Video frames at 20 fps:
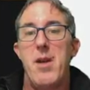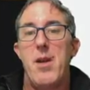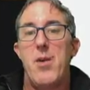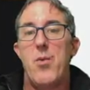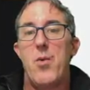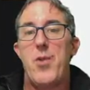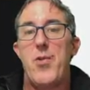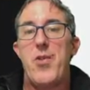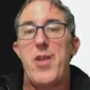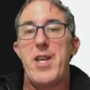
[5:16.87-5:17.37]

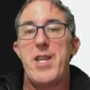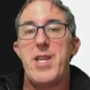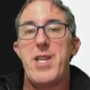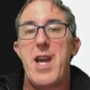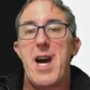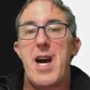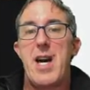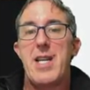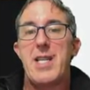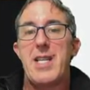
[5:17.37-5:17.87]
with the
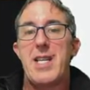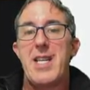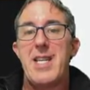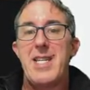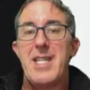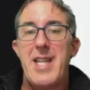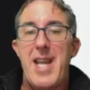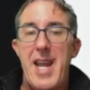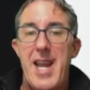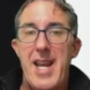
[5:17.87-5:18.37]
dot
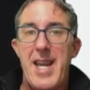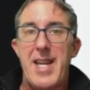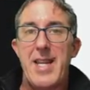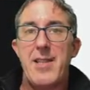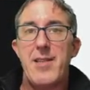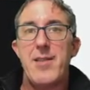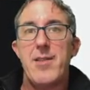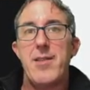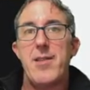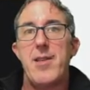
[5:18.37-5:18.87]

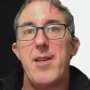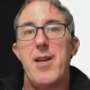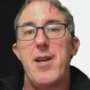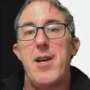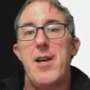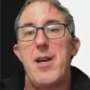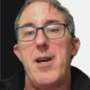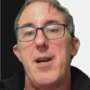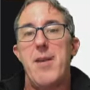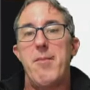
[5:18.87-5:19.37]
contains
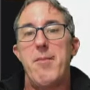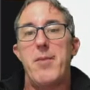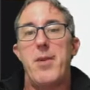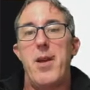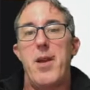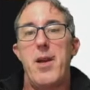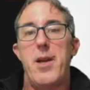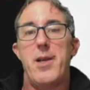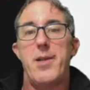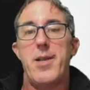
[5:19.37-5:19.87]
um,
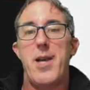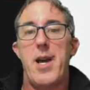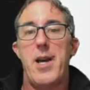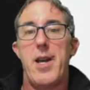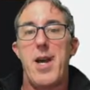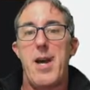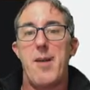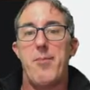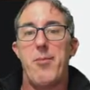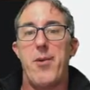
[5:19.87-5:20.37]
uh, dot
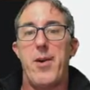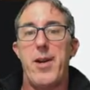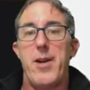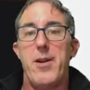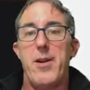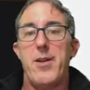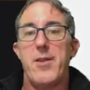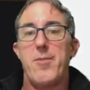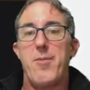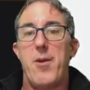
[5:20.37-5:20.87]
operator
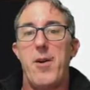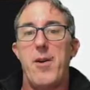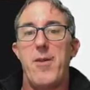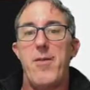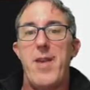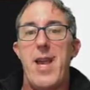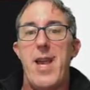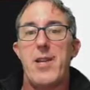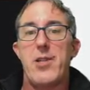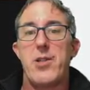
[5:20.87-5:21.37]
as part of the
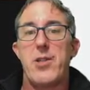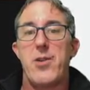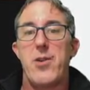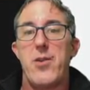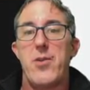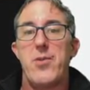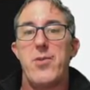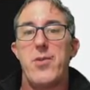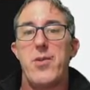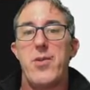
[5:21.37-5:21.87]
action
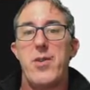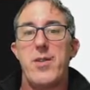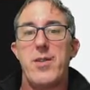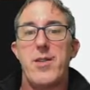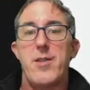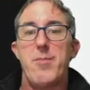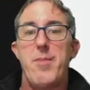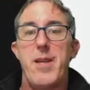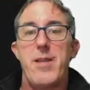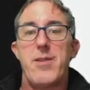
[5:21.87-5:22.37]
code. So this is
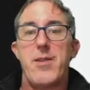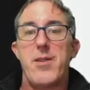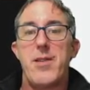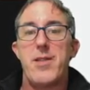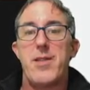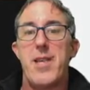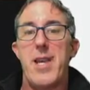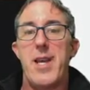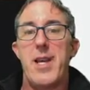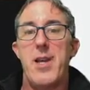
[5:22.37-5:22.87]
basically
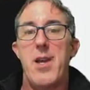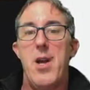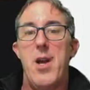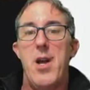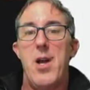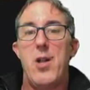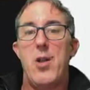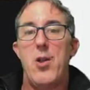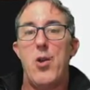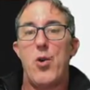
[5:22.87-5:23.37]
saying
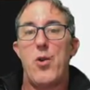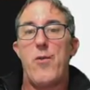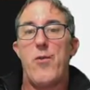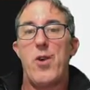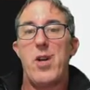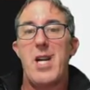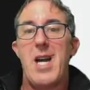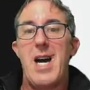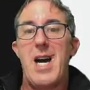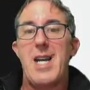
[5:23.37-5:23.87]
look for
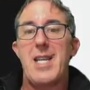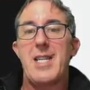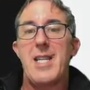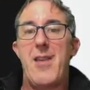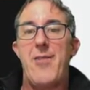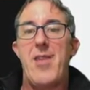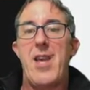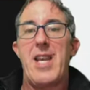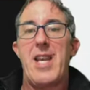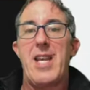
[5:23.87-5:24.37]

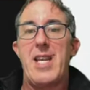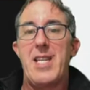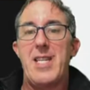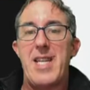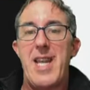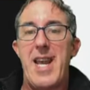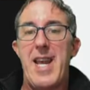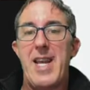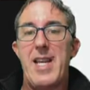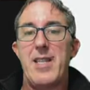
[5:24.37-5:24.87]
content that
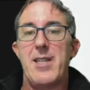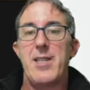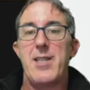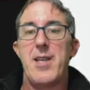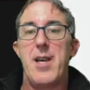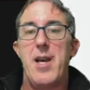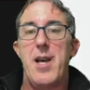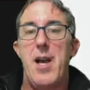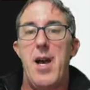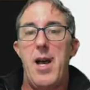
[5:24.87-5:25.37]
contains
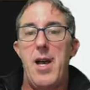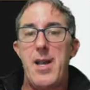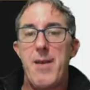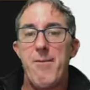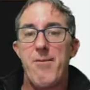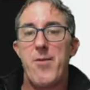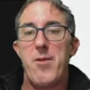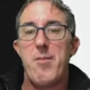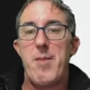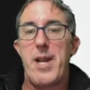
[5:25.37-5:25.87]

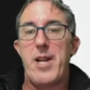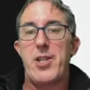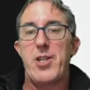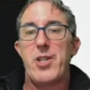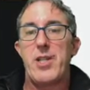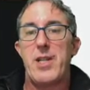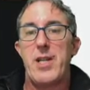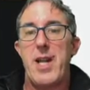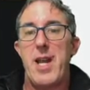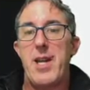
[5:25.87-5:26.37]
information.
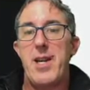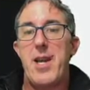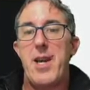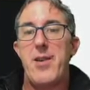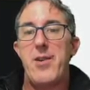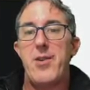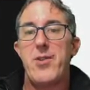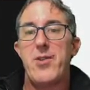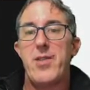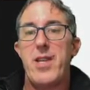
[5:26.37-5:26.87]
And now
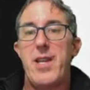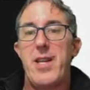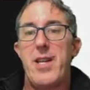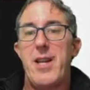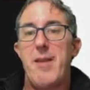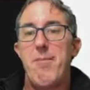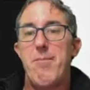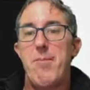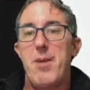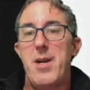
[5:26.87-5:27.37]
you're seeing
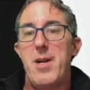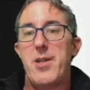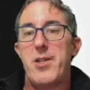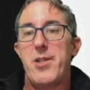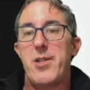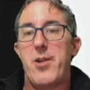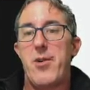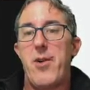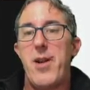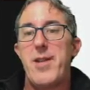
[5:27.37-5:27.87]
a bunch
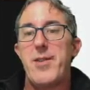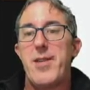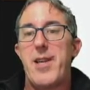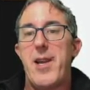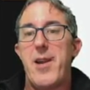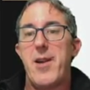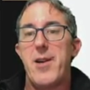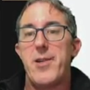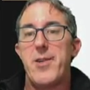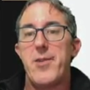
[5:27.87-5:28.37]
of crazy
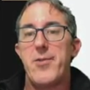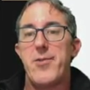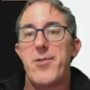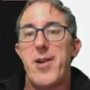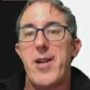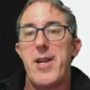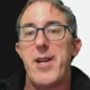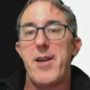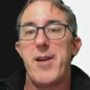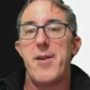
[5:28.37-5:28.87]
characters right
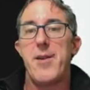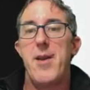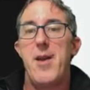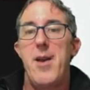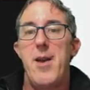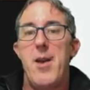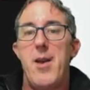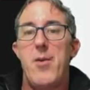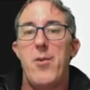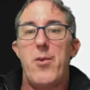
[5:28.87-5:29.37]
here.
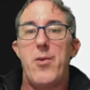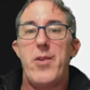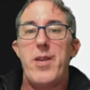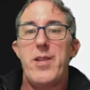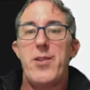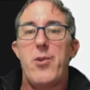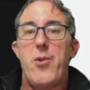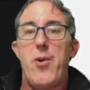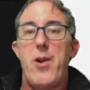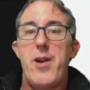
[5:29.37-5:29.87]
Well, these
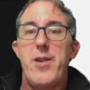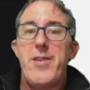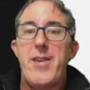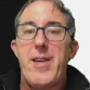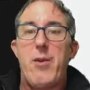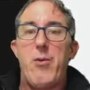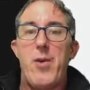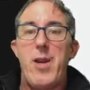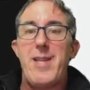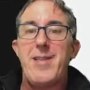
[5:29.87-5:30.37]
crazy,
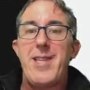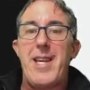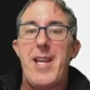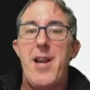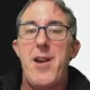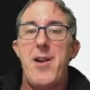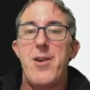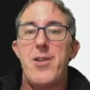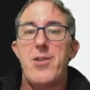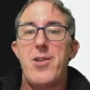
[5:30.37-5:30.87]
crazy
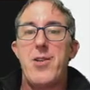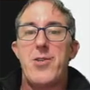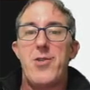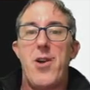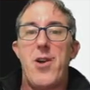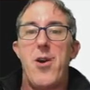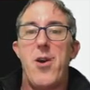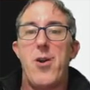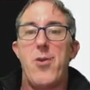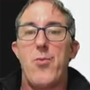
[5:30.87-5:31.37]
characters
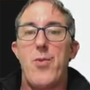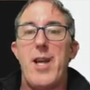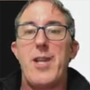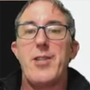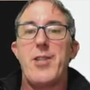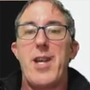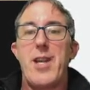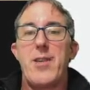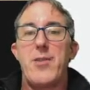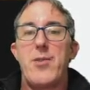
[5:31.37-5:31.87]
are regex.
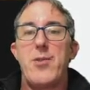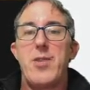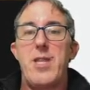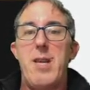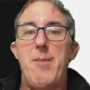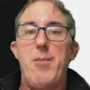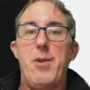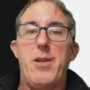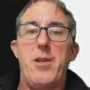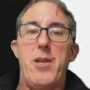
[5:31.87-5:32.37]
So
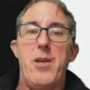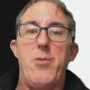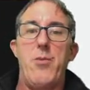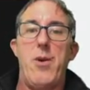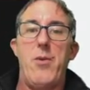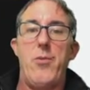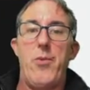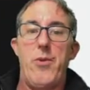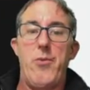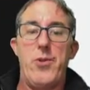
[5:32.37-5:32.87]
typically
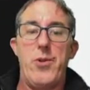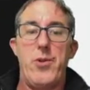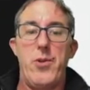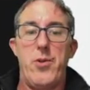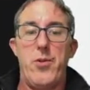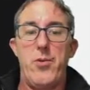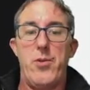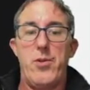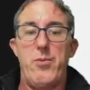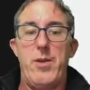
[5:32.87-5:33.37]
what we would do
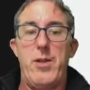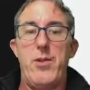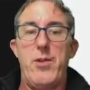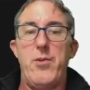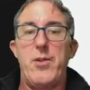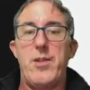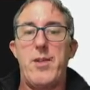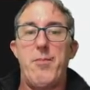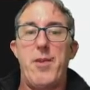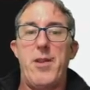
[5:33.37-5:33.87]
is we do
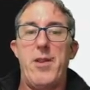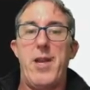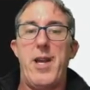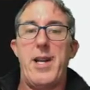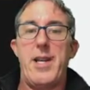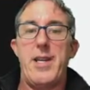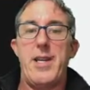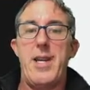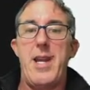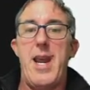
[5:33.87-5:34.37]
something like
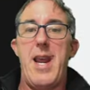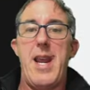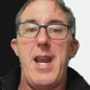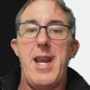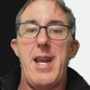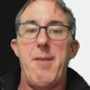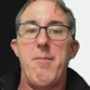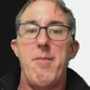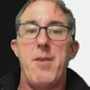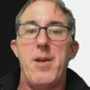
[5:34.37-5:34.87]

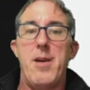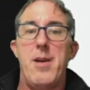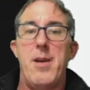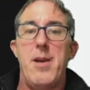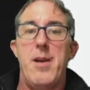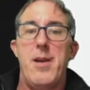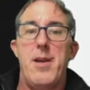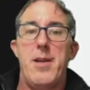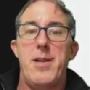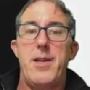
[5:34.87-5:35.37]
name,
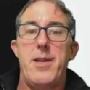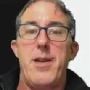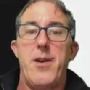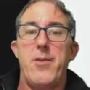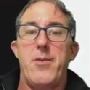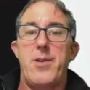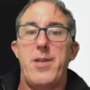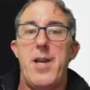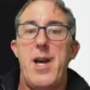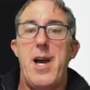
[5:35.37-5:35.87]
you know,
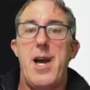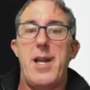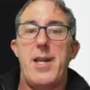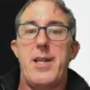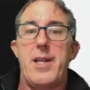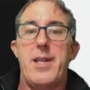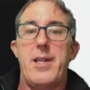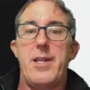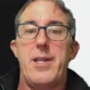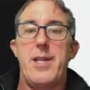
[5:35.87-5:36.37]
dot
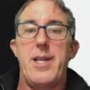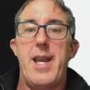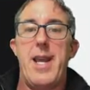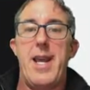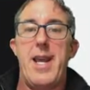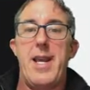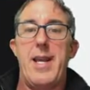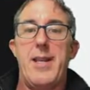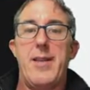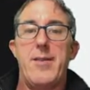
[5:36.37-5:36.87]

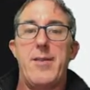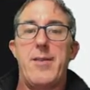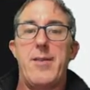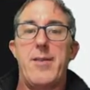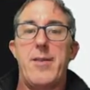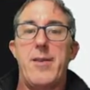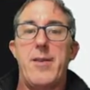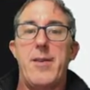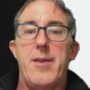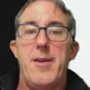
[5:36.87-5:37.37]

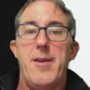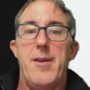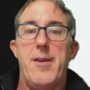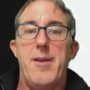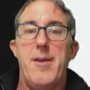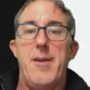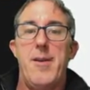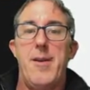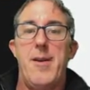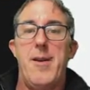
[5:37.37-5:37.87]
contains,
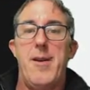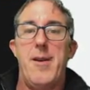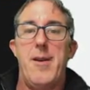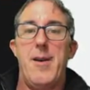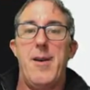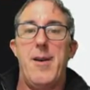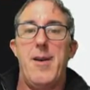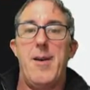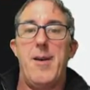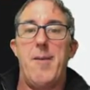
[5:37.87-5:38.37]

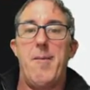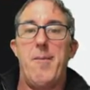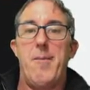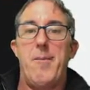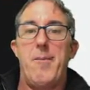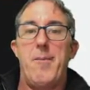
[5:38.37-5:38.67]
um,